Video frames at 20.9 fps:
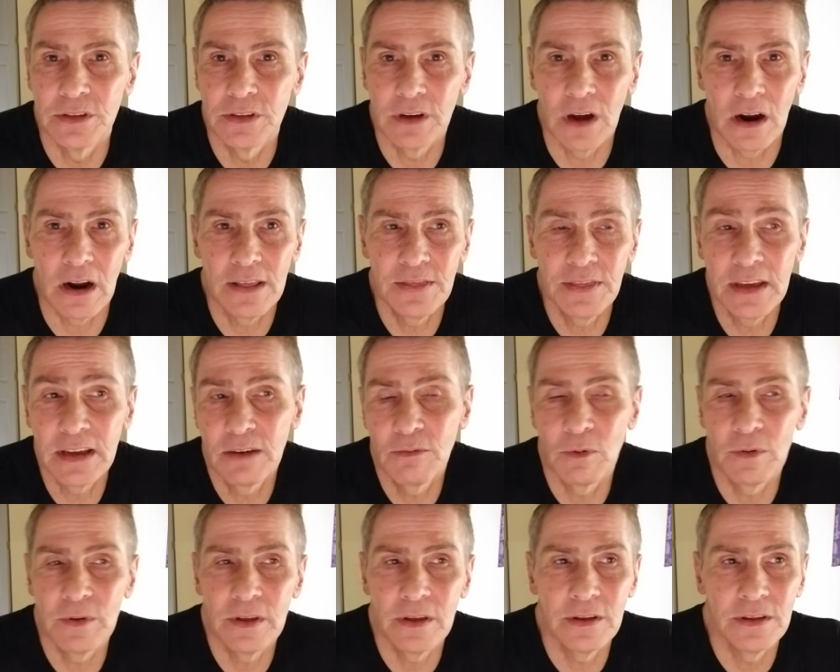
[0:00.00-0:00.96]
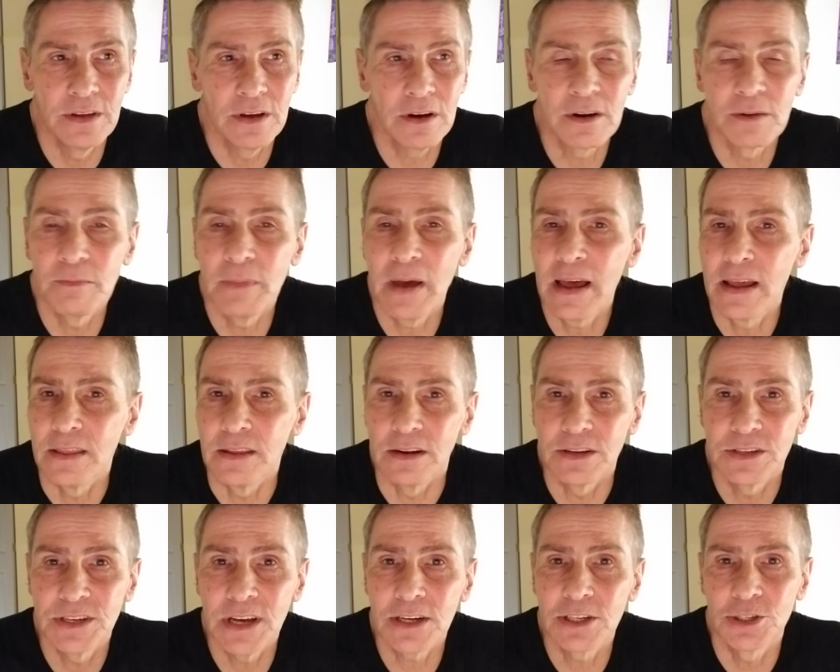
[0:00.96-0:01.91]
I think young men, the
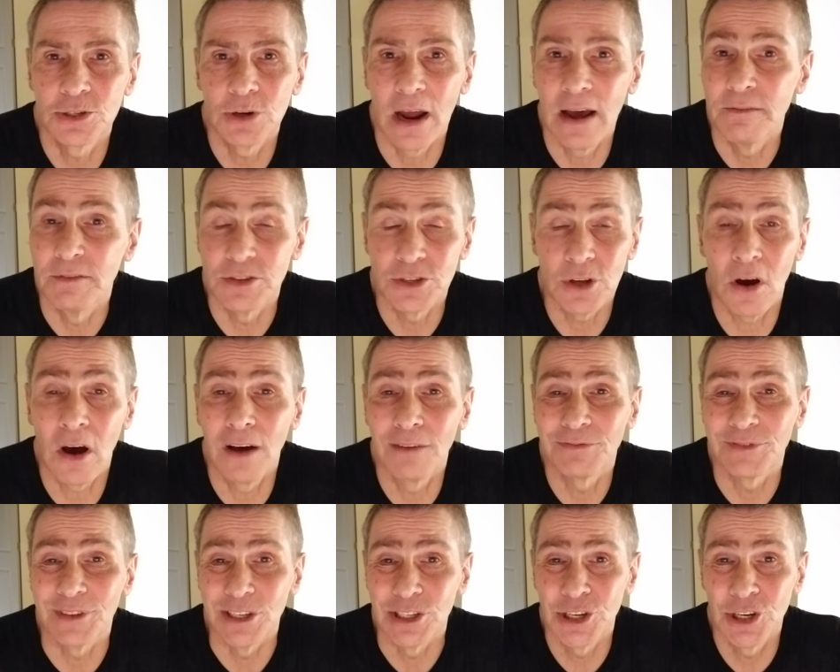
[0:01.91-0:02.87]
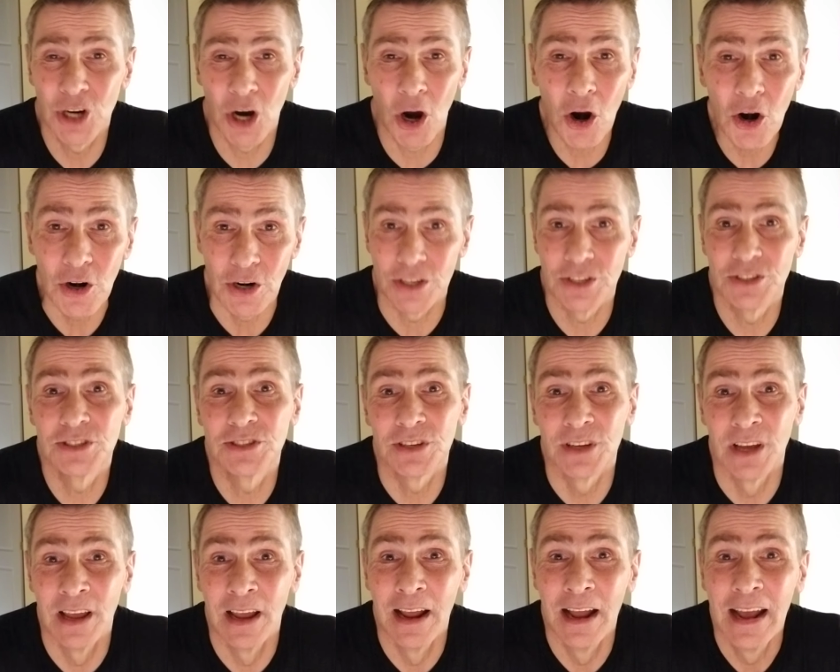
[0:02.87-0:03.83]
sex drive is off the
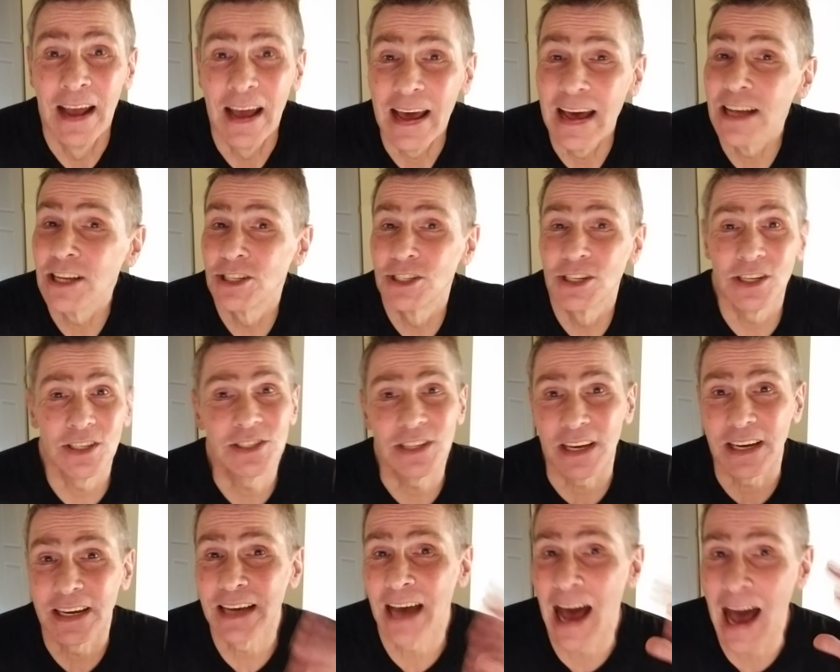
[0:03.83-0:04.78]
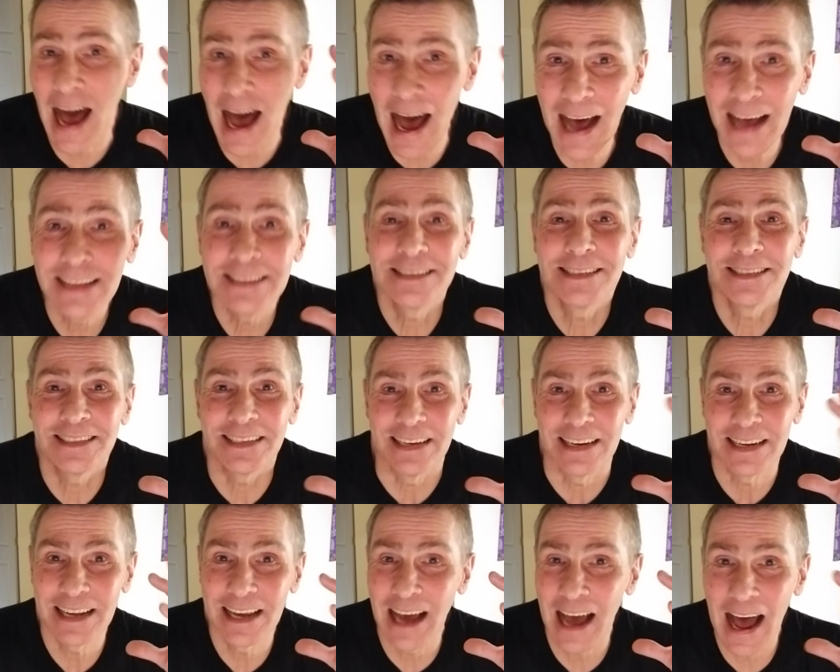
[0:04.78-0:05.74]
charts. It's just a
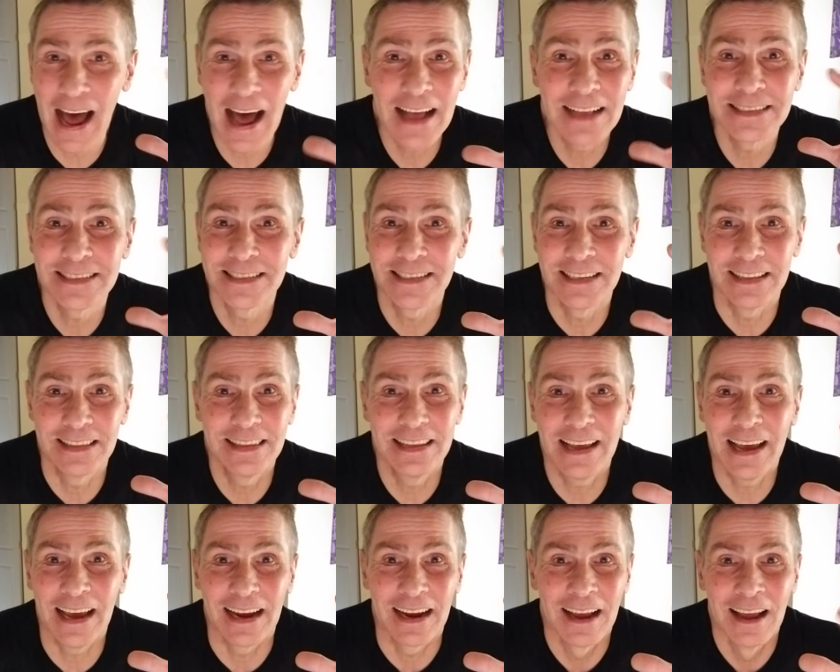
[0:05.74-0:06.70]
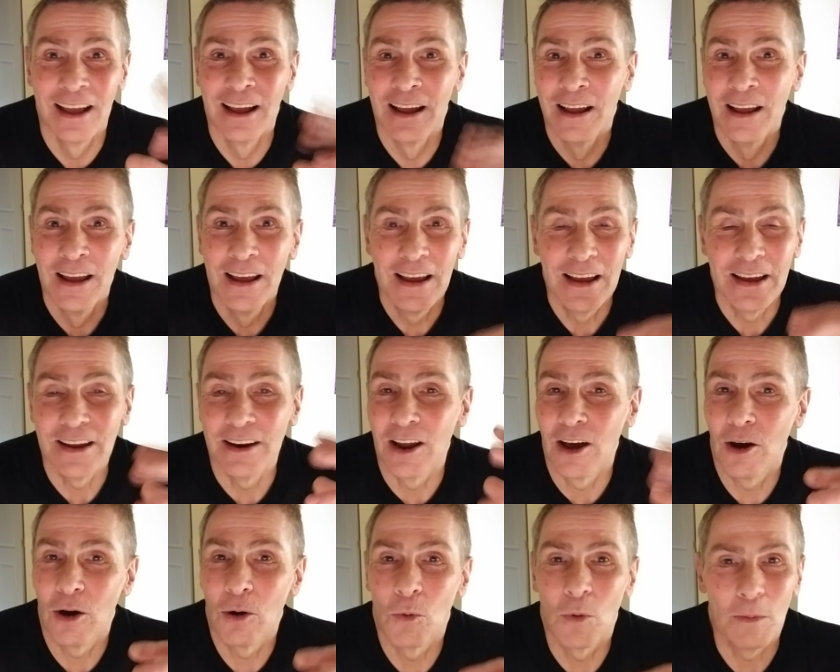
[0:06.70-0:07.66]
constant thing, you
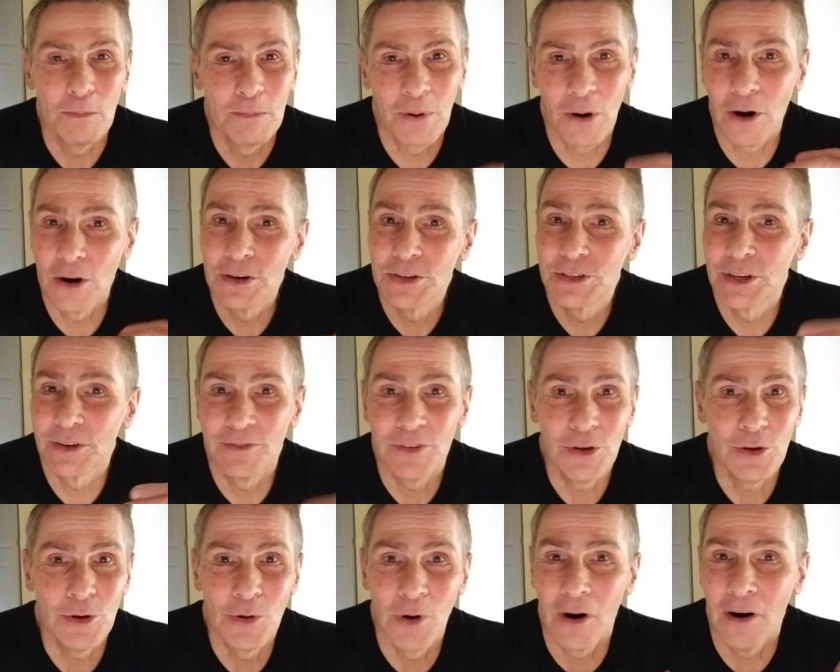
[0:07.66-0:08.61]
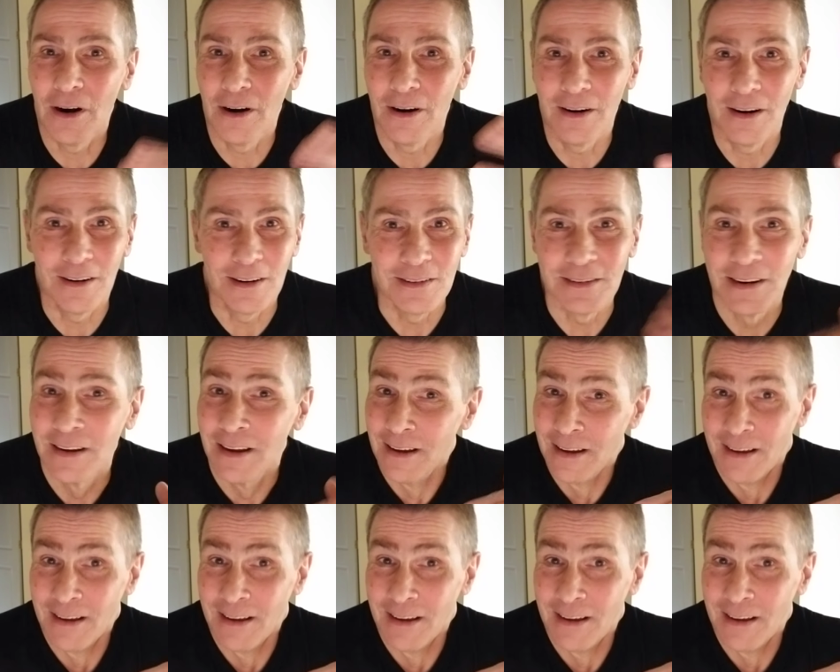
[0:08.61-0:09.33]
know, where parts of you are